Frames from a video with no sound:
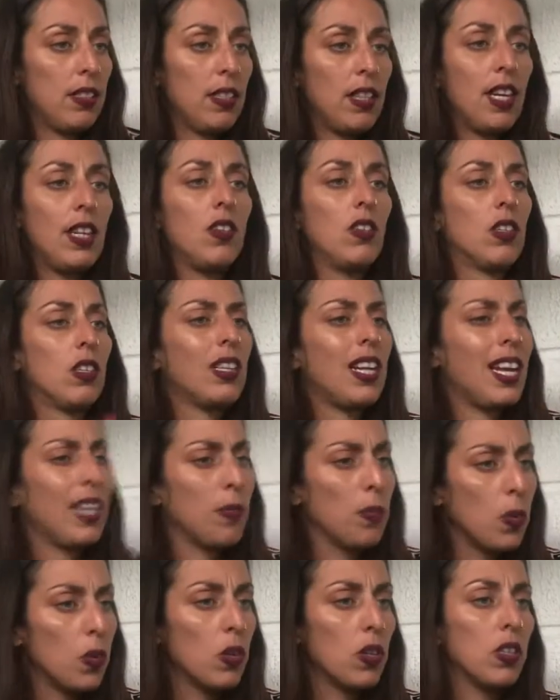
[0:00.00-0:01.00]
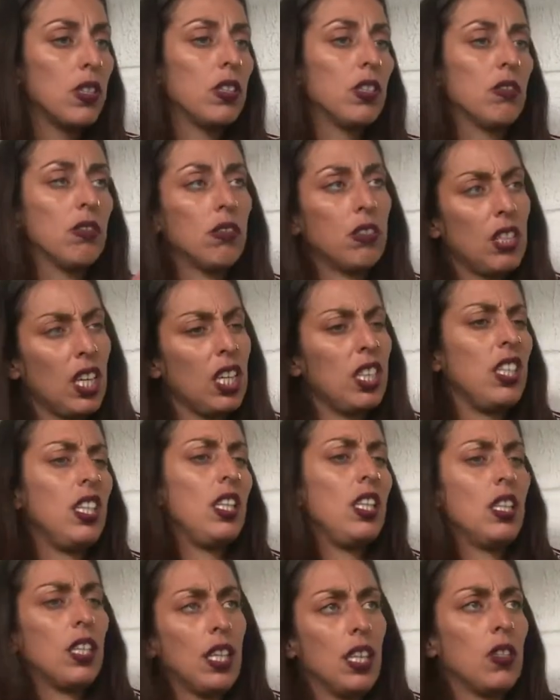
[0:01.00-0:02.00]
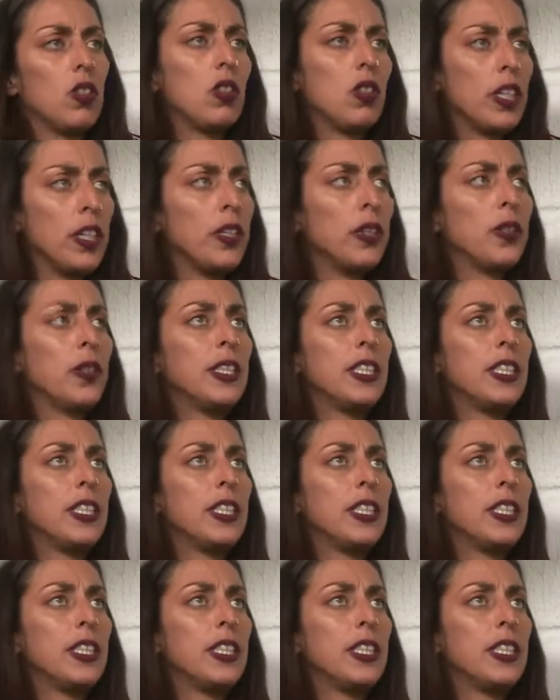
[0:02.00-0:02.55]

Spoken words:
I learned like more technique and choreo.